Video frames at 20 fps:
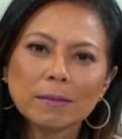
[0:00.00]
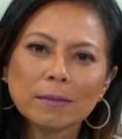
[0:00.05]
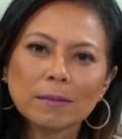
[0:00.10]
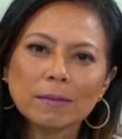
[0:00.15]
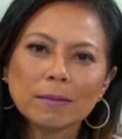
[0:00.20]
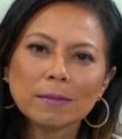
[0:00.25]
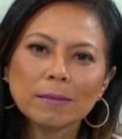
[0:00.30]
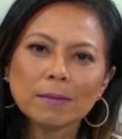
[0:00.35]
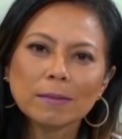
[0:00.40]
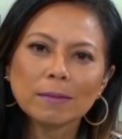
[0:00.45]

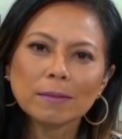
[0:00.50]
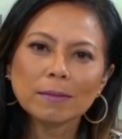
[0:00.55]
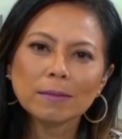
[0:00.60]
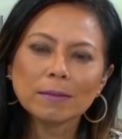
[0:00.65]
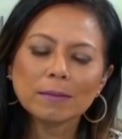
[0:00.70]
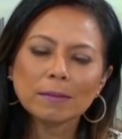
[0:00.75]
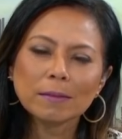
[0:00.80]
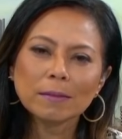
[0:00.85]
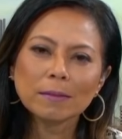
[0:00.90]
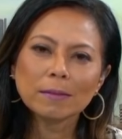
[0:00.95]

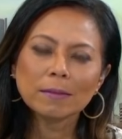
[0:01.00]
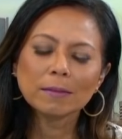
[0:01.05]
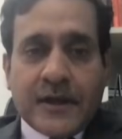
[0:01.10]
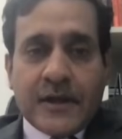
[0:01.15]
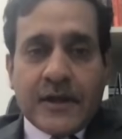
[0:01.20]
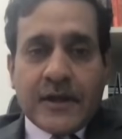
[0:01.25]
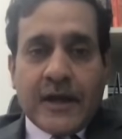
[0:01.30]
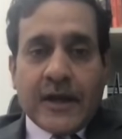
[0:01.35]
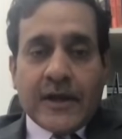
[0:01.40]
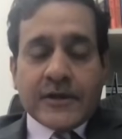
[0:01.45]
I
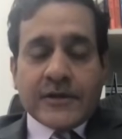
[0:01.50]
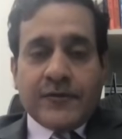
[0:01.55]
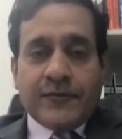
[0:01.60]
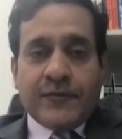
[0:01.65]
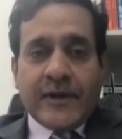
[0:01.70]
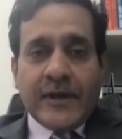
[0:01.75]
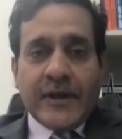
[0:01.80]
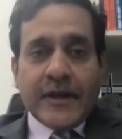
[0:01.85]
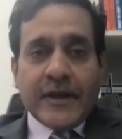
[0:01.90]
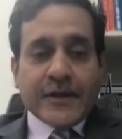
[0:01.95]
think, yeah, it's a
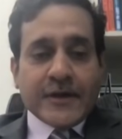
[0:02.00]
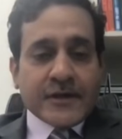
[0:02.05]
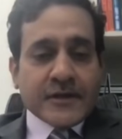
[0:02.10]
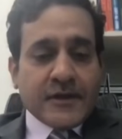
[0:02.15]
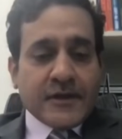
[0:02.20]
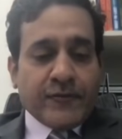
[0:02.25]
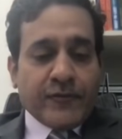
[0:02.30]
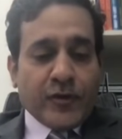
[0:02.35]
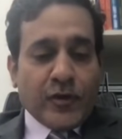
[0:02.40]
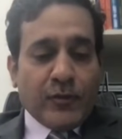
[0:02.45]
very
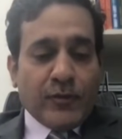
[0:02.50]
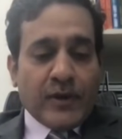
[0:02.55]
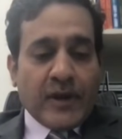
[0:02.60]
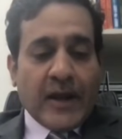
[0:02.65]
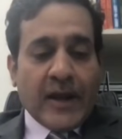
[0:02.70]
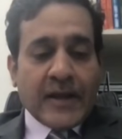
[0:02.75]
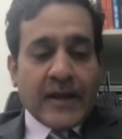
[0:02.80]
interesting phenomenon.